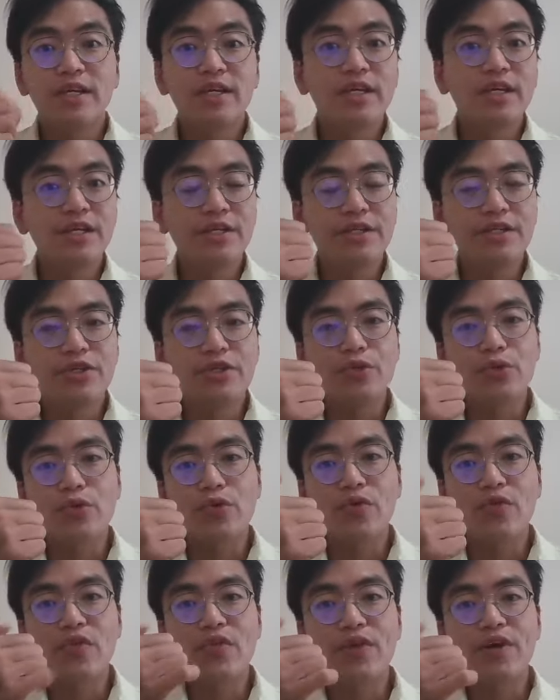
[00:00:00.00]
either your
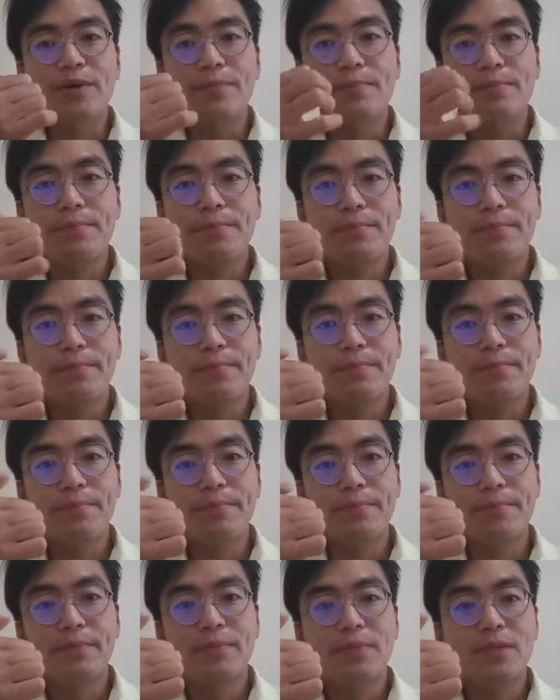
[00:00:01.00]
thumb,
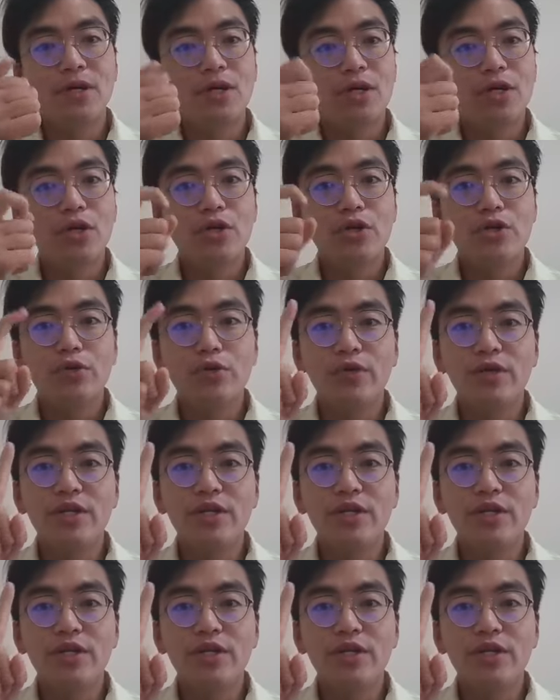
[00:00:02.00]
your